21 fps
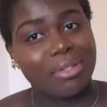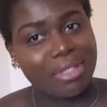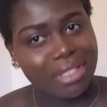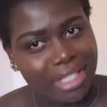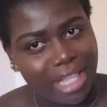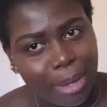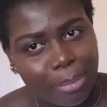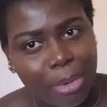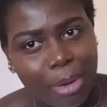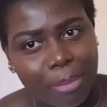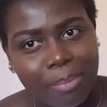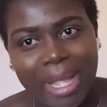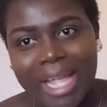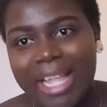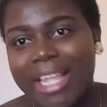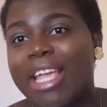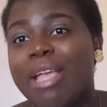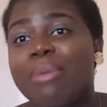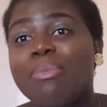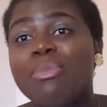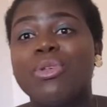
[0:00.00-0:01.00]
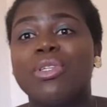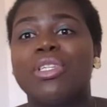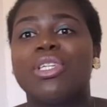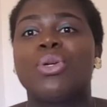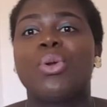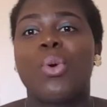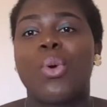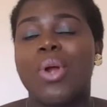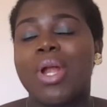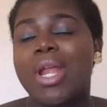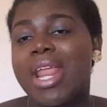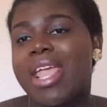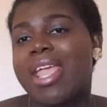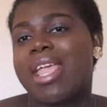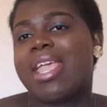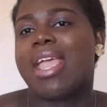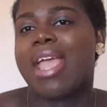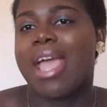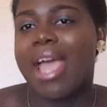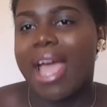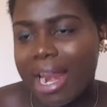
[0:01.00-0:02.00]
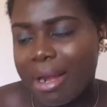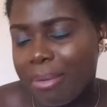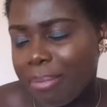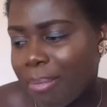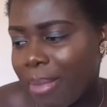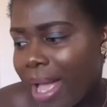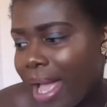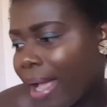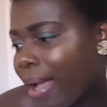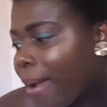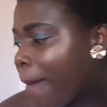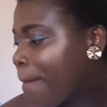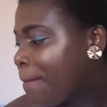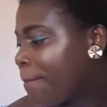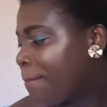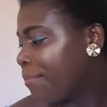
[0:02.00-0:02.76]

to step up my game using only a handbag